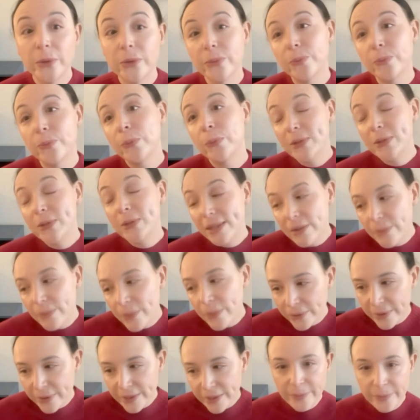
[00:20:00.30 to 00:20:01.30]
mostly
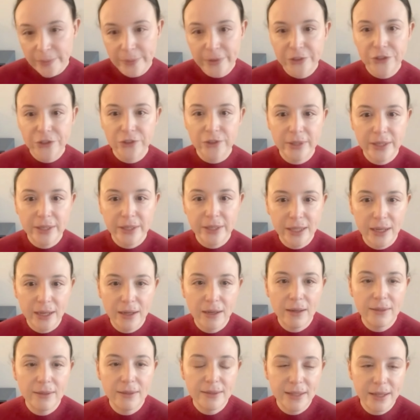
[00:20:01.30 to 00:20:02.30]
about imagery
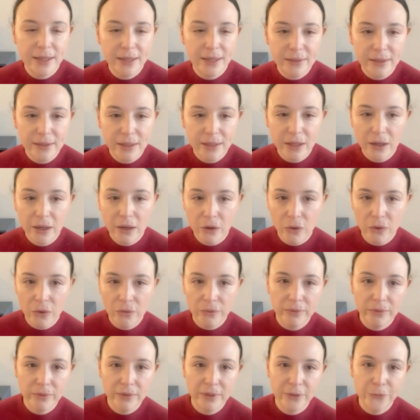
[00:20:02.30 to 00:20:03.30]
data,
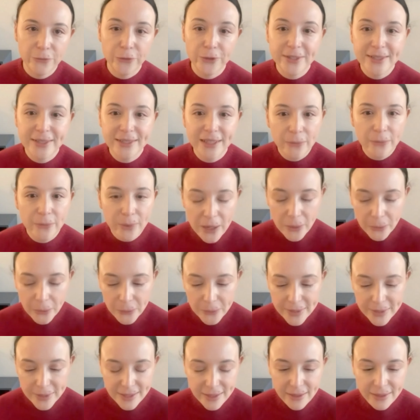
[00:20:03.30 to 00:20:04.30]
on the first level, I
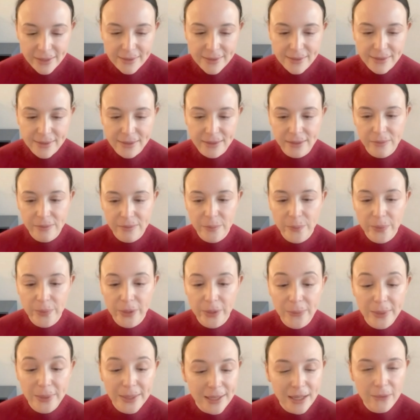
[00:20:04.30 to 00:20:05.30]
would say it's the
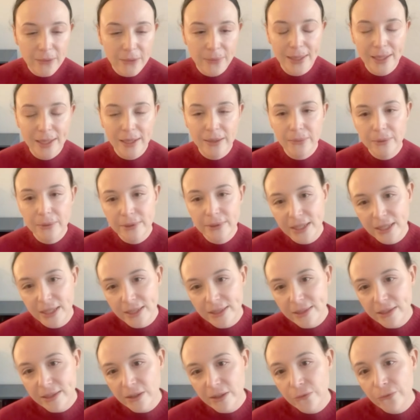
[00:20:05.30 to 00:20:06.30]
publicly available
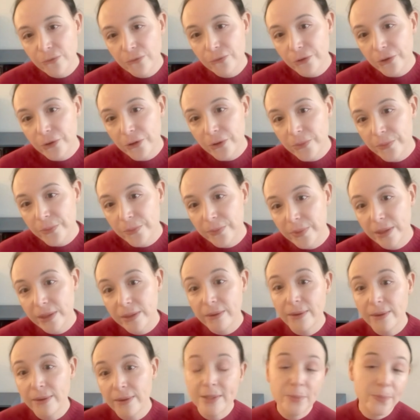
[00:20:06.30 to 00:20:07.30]
data from
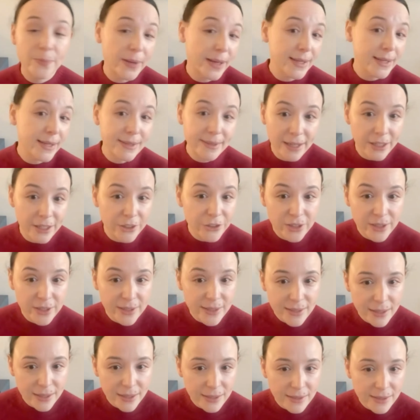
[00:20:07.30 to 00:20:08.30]
space
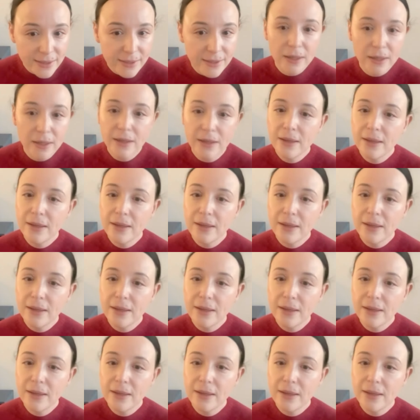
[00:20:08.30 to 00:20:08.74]
agencies,